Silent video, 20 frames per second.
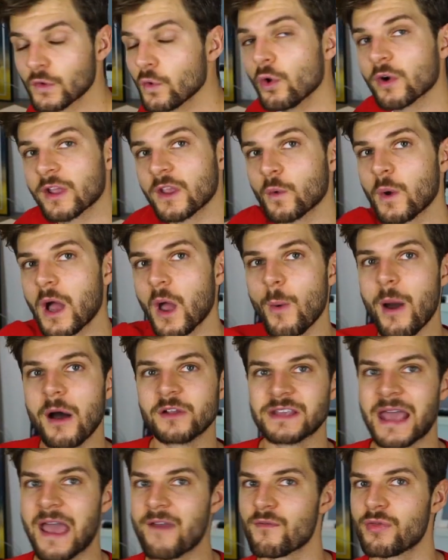talking quite well
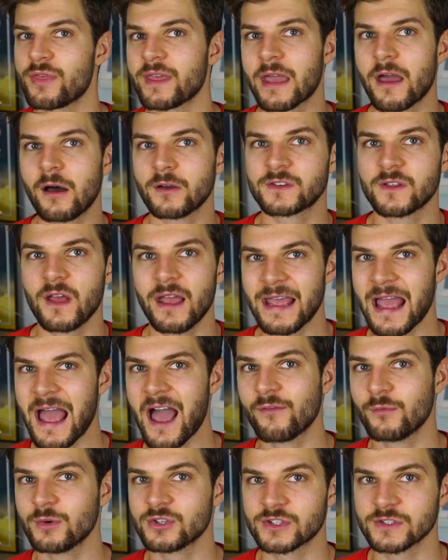to everything else that I
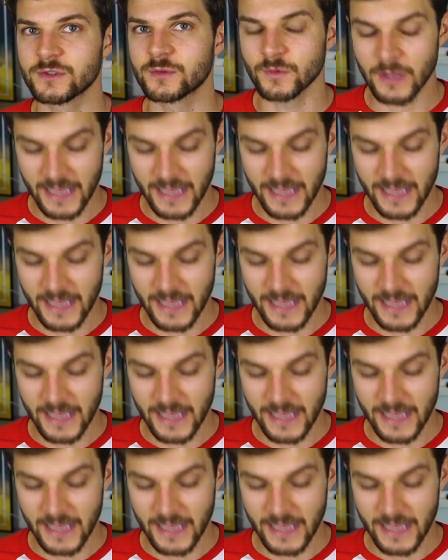have, which is